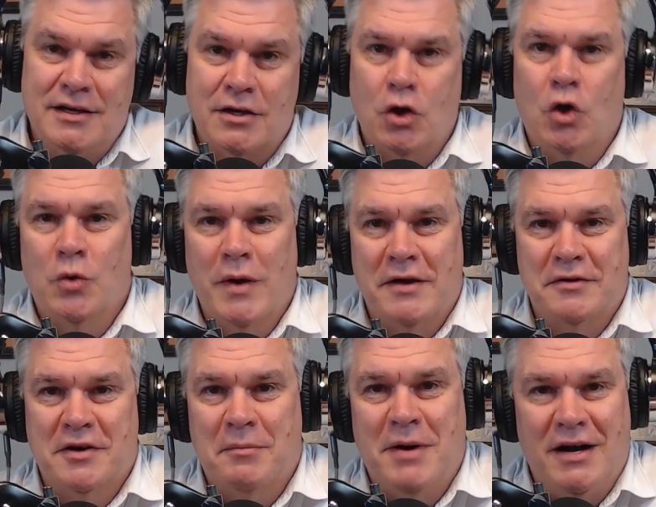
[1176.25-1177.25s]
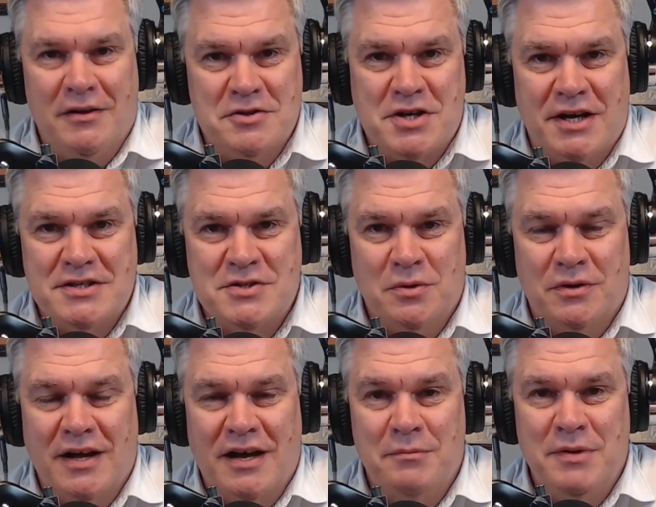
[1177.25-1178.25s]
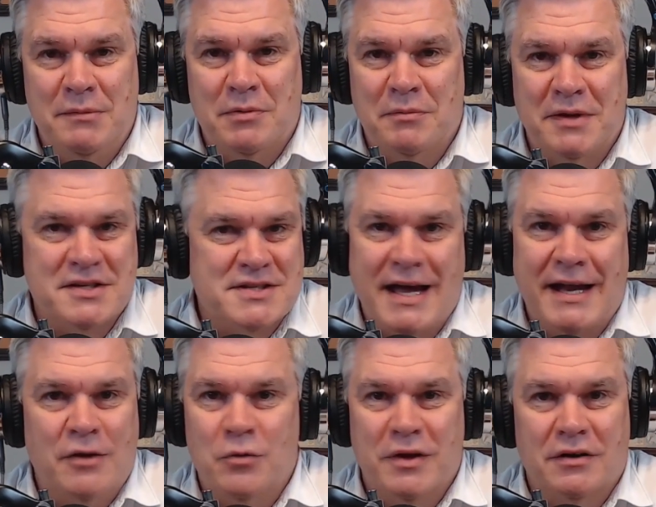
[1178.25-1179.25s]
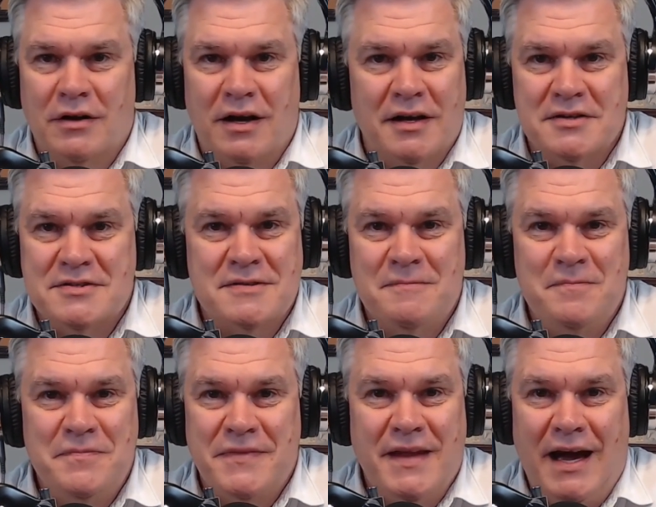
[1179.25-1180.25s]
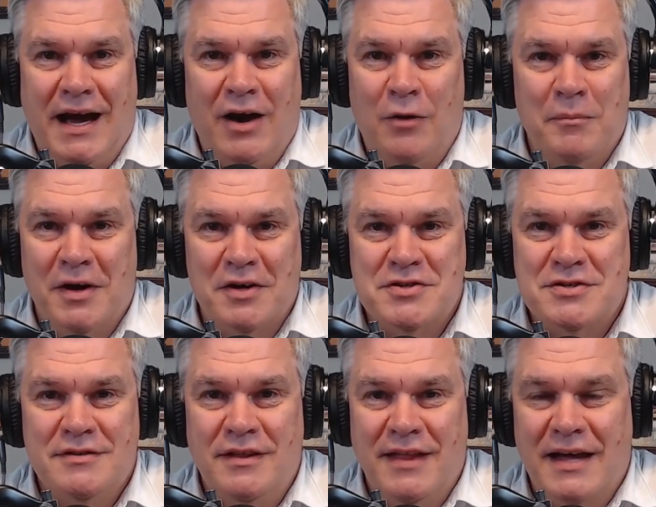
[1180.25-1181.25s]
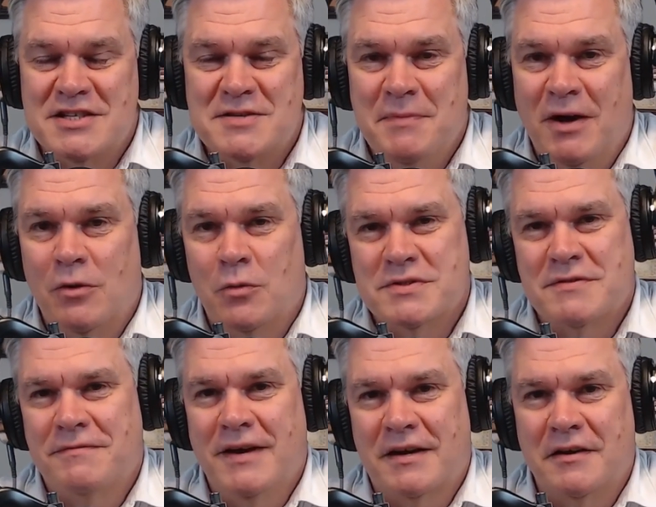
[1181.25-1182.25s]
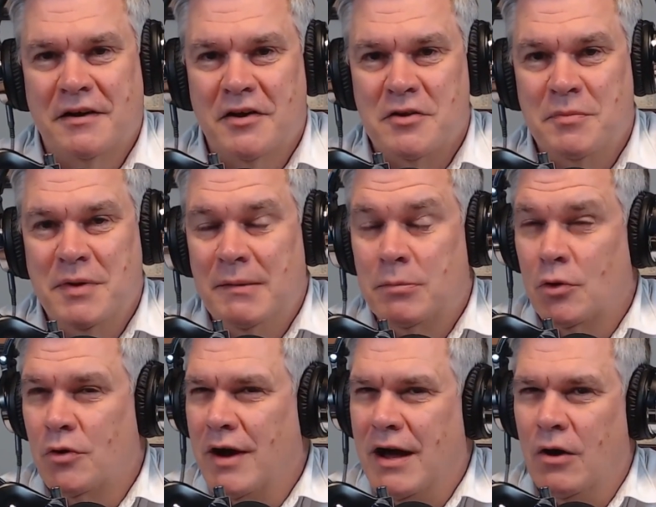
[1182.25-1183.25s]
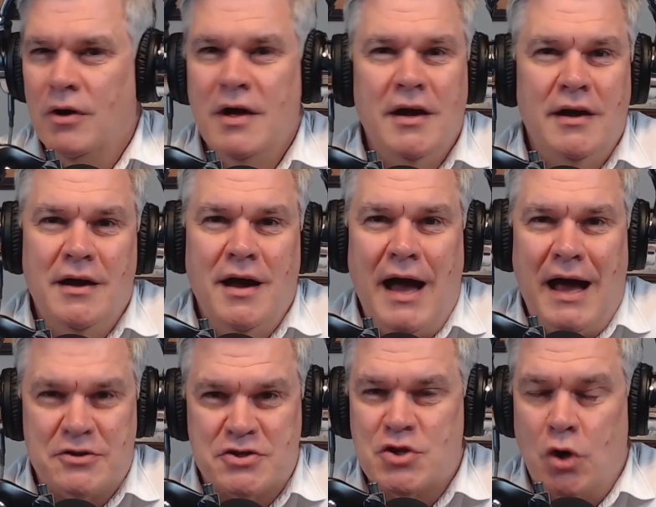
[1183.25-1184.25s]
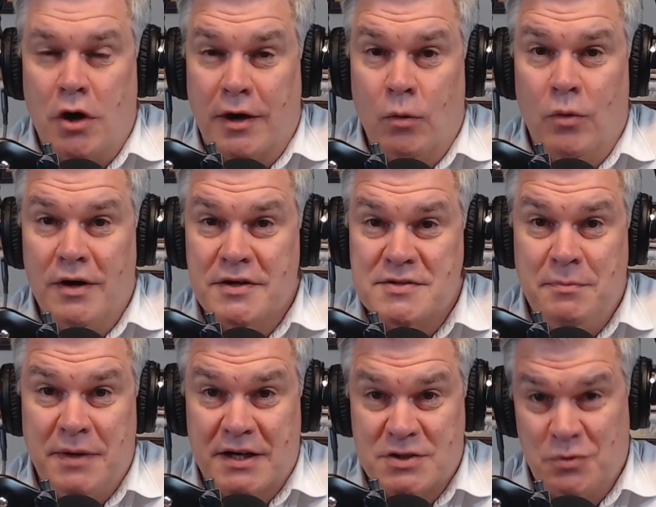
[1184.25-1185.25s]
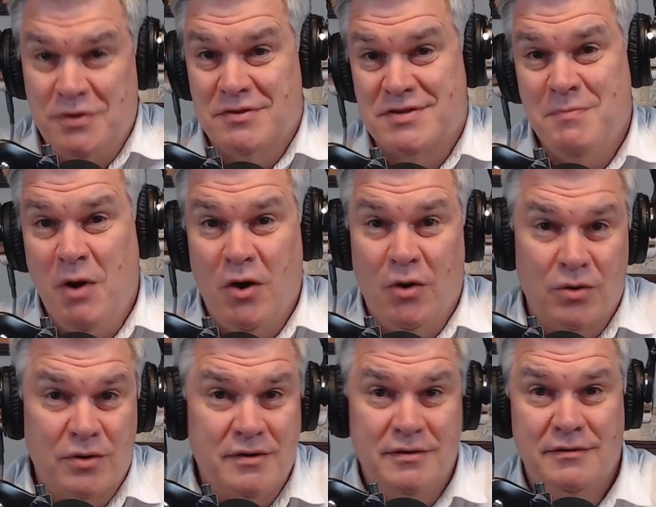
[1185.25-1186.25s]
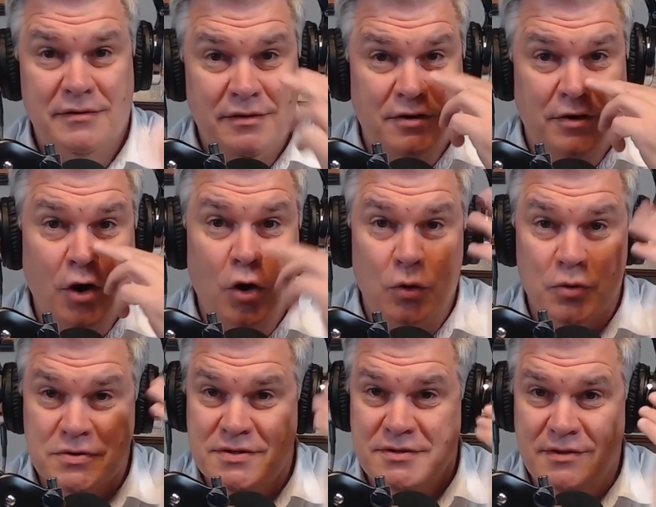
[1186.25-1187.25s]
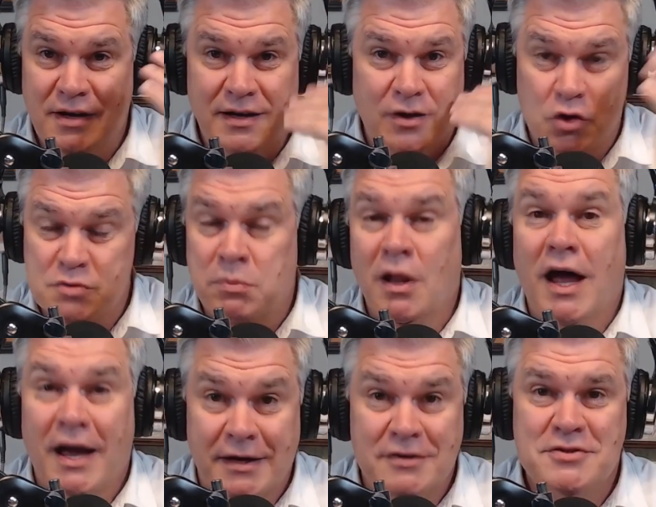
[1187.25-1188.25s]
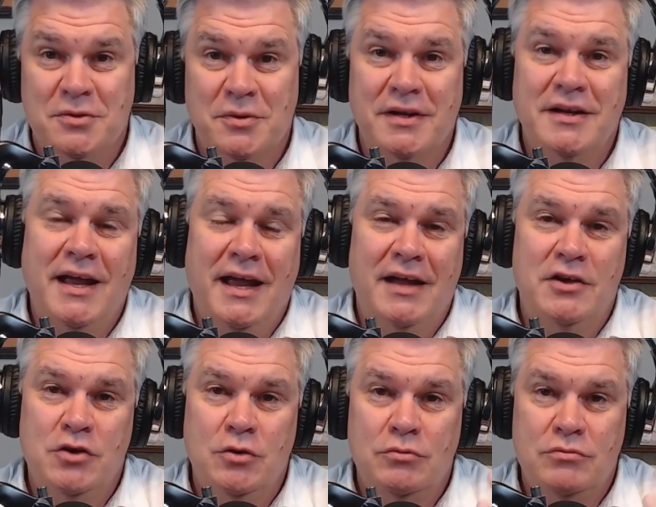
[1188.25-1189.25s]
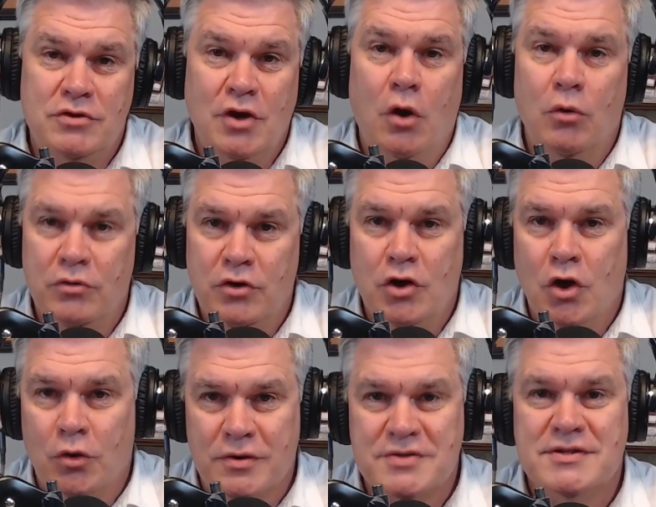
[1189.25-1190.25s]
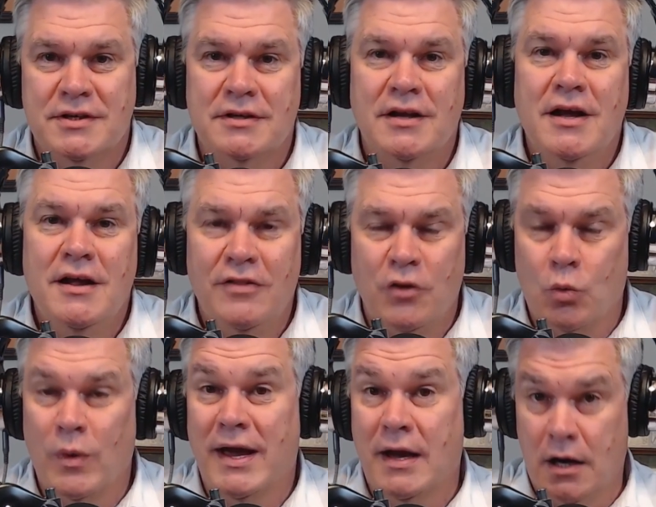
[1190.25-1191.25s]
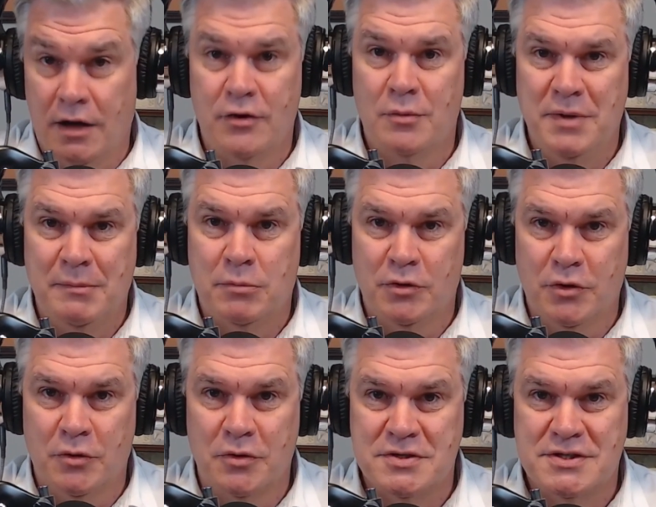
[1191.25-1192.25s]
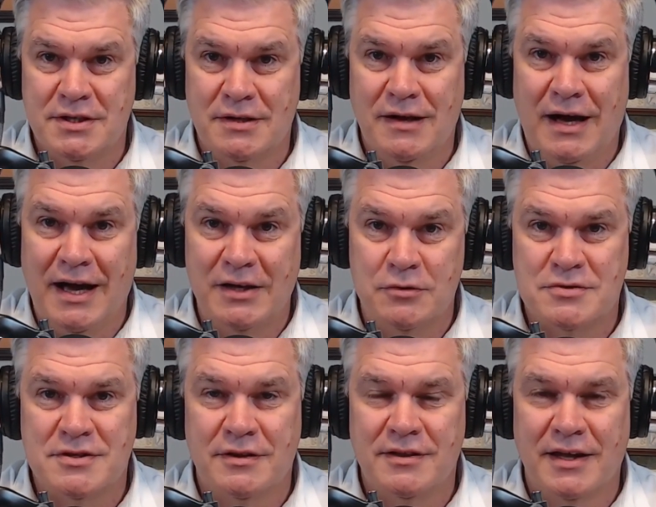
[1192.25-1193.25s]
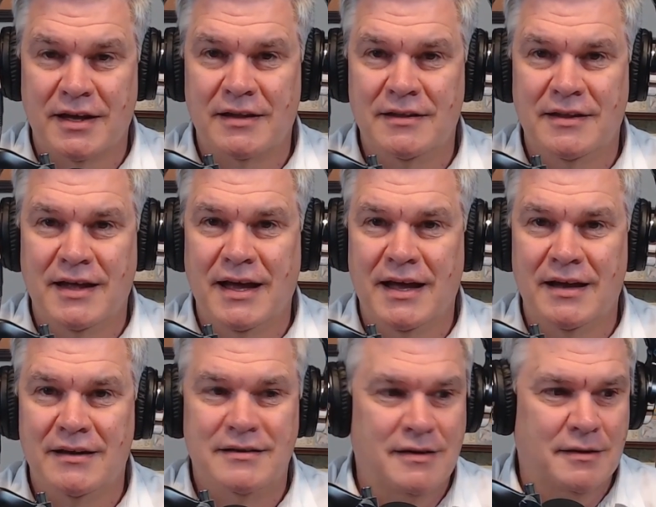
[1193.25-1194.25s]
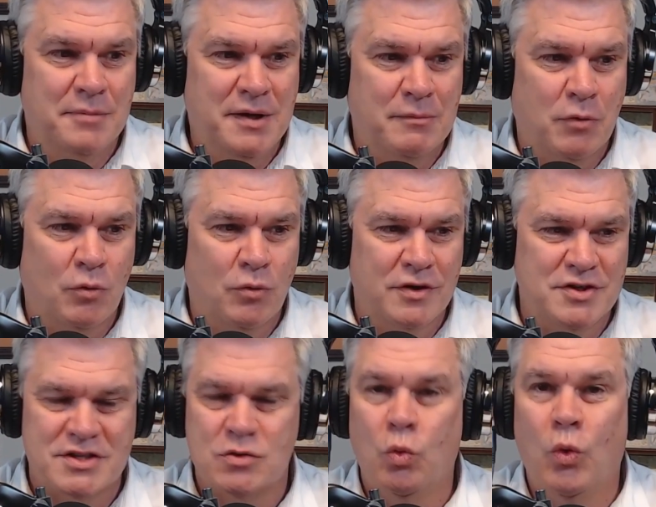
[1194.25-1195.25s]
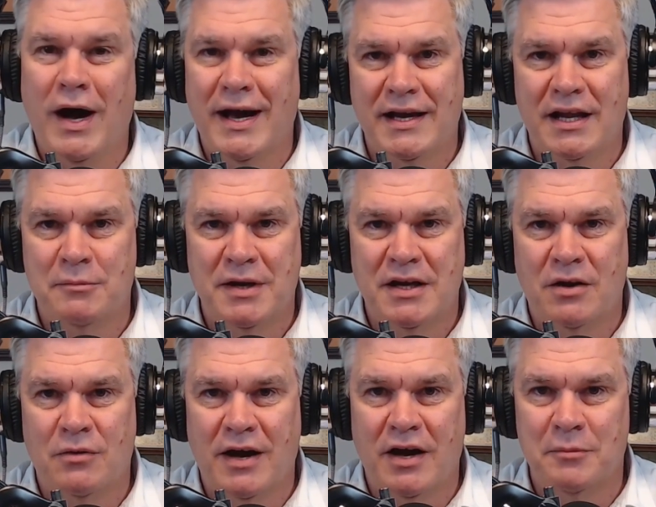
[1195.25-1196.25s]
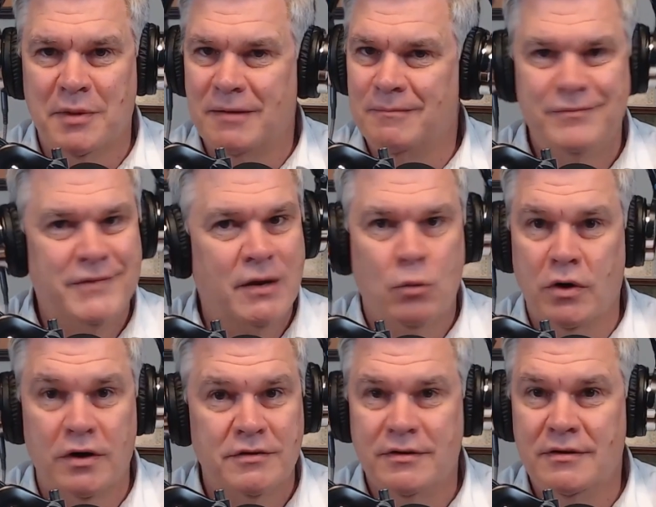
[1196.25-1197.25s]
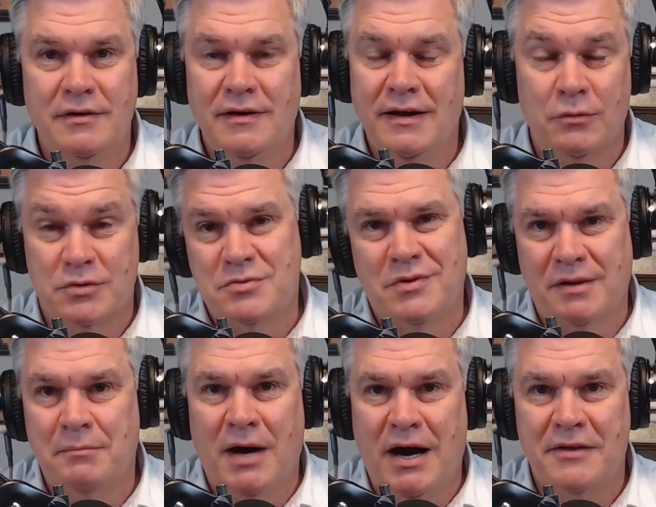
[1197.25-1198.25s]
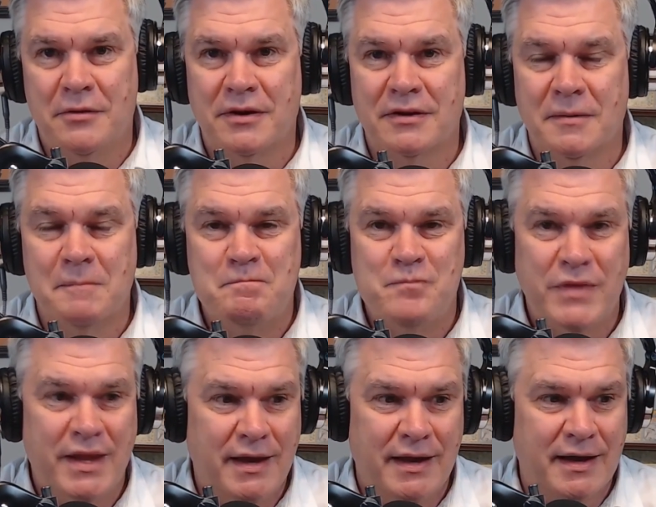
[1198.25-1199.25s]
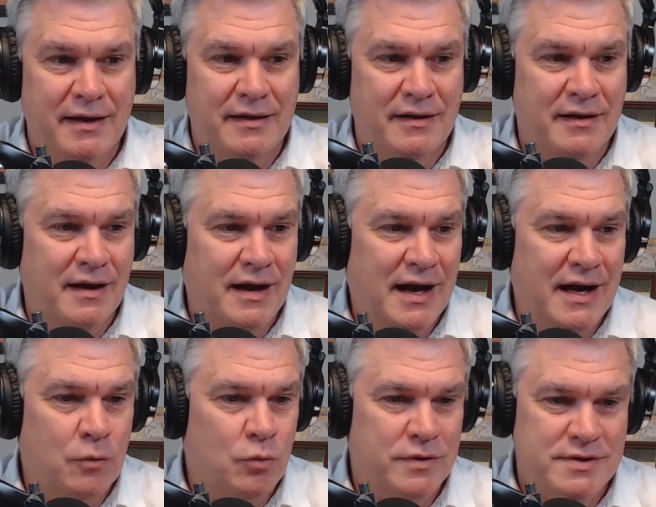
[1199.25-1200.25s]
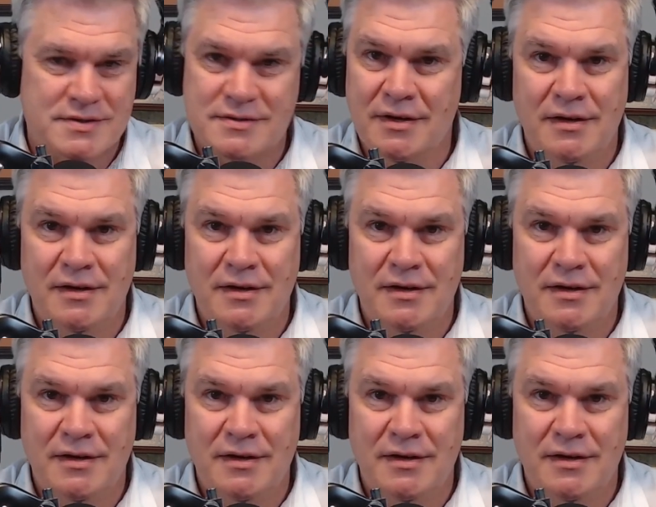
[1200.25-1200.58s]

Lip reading: go around and apologize to a lot of people because I didn't realize how much that smell was affecting other people, or how strong it was. Because when you smoke, your nose goes blind to it and you don't notice it the way other people notice it. I used to think that people were just whining being around me. They weren't. It was really bothering them. And I was